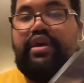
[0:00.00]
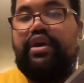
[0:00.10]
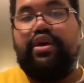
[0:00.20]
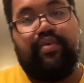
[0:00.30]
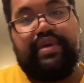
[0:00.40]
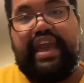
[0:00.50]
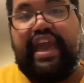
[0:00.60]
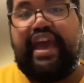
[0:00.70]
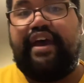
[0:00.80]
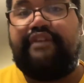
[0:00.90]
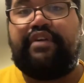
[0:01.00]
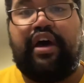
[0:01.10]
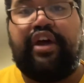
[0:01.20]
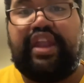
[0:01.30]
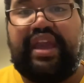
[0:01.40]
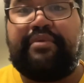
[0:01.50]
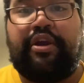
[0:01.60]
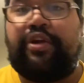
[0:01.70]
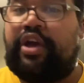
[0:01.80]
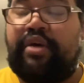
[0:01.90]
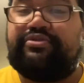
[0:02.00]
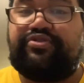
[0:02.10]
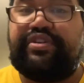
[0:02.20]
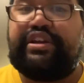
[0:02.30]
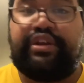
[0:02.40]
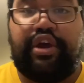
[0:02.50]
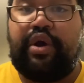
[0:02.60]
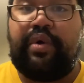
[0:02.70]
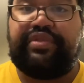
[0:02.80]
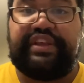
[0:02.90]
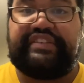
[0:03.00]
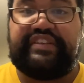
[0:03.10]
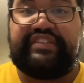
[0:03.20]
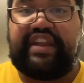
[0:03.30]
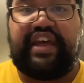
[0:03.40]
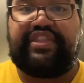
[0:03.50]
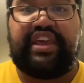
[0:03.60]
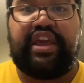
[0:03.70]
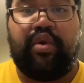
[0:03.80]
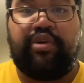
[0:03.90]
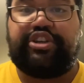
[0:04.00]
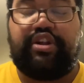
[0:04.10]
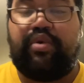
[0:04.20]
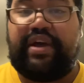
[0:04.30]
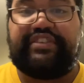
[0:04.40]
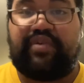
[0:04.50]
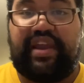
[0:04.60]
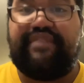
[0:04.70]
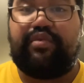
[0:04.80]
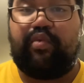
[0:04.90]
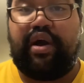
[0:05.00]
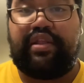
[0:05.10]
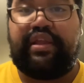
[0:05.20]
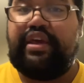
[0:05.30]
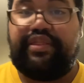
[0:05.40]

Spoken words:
we have A Nightmare on Elm Street. No, this is not the original Wes Craven one.